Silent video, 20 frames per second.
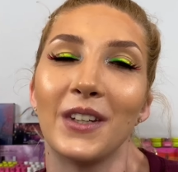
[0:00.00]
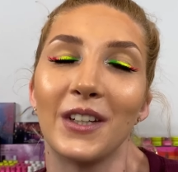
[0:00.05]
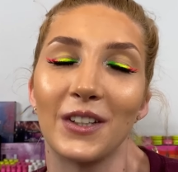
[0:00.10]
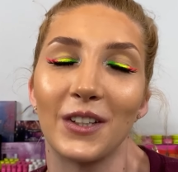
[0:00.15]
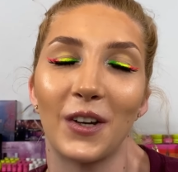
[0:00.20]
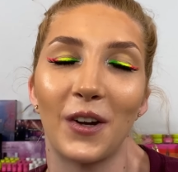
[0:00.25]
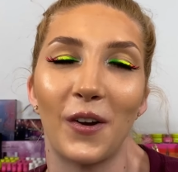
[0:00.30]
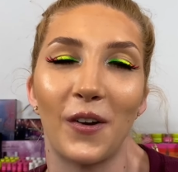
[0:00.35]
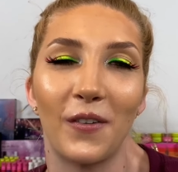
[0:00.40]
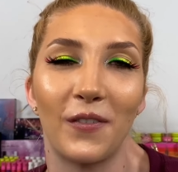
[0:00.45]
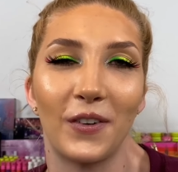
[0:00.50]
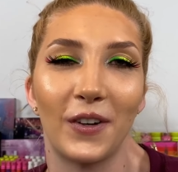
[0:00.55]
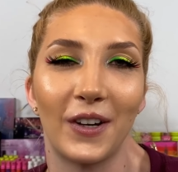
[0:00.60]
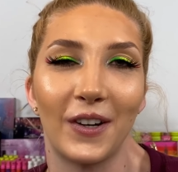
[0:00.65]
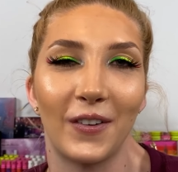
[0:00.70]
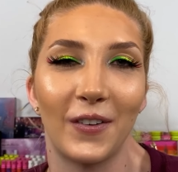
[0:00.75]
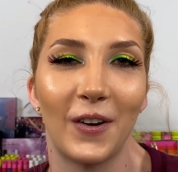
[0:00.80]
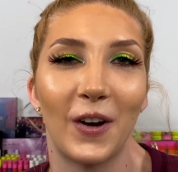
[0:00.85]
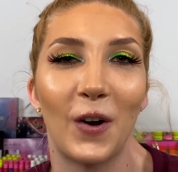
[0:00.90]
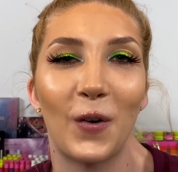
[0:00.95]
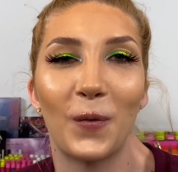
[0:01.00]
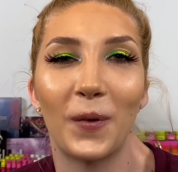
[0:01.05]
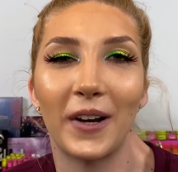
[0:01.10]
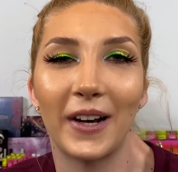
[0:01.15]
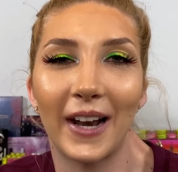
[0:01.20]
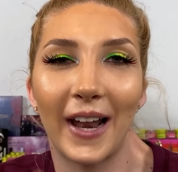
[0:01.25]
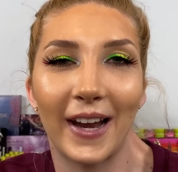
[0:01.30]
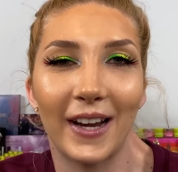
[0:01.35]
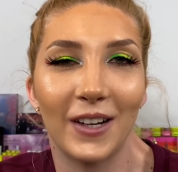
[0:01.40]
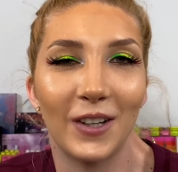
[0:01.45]
So if you would
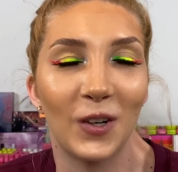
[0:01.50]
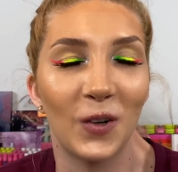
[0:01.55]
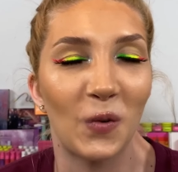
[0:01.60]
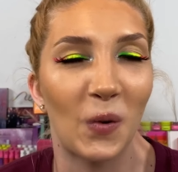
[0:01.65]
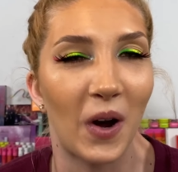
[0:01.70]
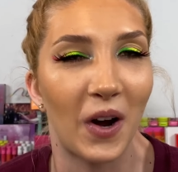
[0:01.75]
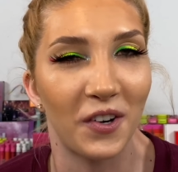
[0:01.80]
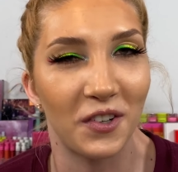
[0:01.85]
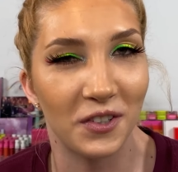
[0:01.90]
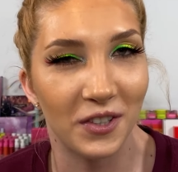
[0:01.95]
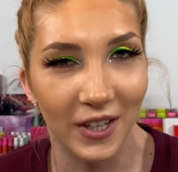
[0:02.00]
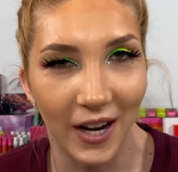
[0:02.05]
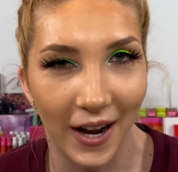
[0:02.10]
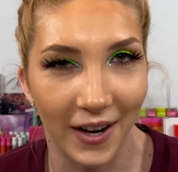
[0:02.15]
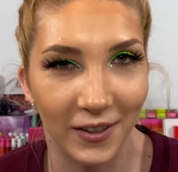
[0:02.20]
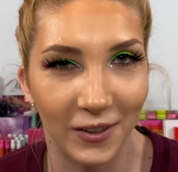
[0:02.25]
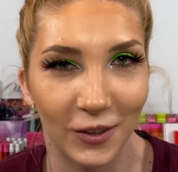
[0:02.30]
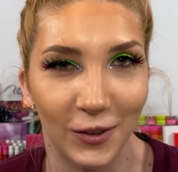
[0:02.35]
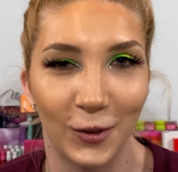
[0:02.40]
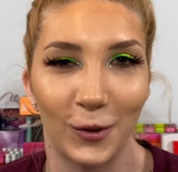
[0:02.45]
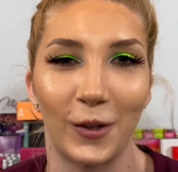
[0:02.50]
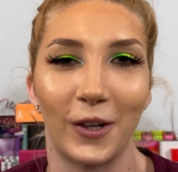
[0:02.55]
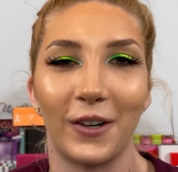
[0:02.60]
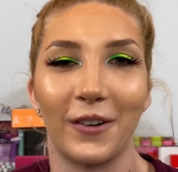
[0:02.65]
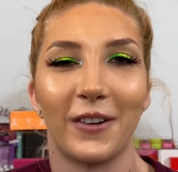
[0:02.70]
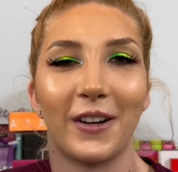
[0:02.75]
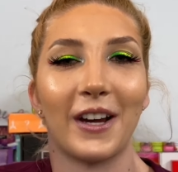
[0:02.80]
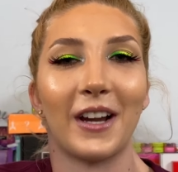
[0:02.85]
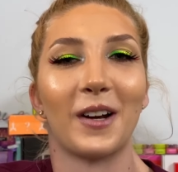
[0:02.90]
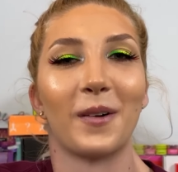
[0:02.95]
like to watch that tutorial,
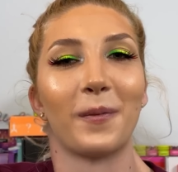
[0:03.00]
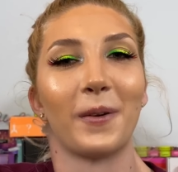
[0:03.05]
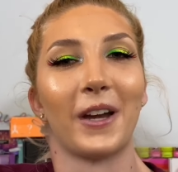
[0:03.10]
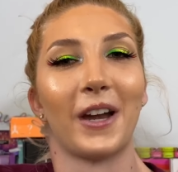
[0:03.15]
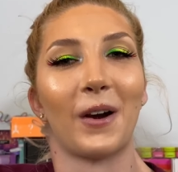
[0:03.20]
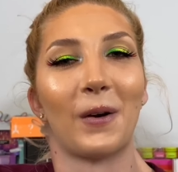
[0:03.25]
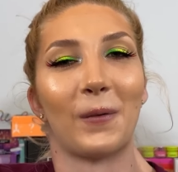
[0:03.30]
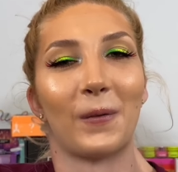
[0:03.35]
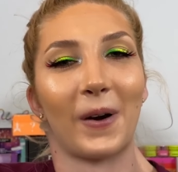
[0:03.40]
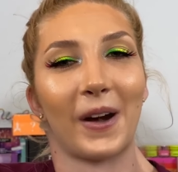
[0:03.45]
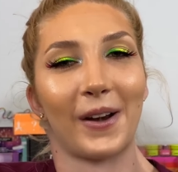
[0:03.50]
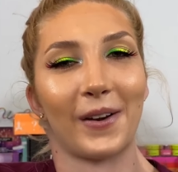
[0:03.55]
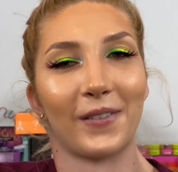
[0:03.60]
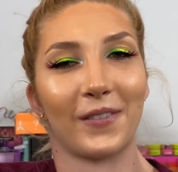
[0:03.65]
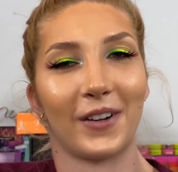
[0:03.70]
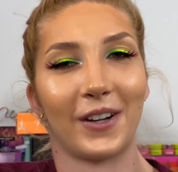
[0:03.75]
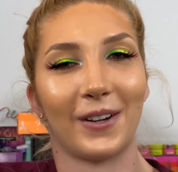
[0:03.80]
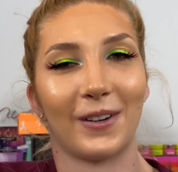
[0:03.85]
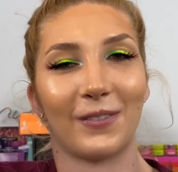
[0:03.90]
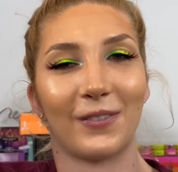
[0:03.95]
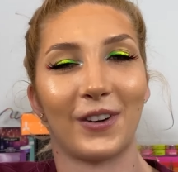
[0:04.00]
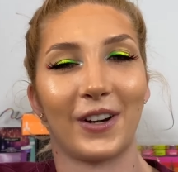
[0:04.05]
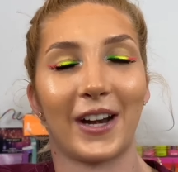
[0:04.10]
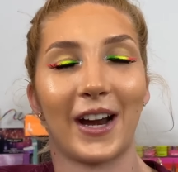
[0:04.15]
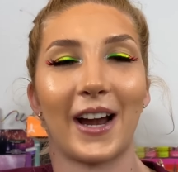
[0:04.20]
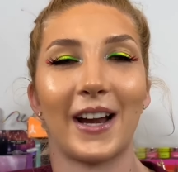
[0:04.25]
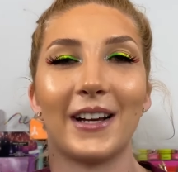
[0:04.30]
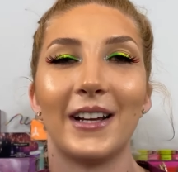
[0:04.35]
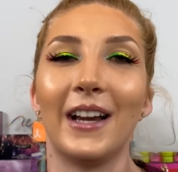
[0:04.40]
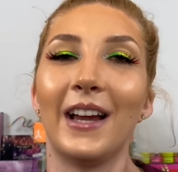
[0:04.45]
it'll be right over here for you
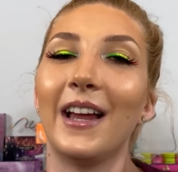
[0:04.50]
guys.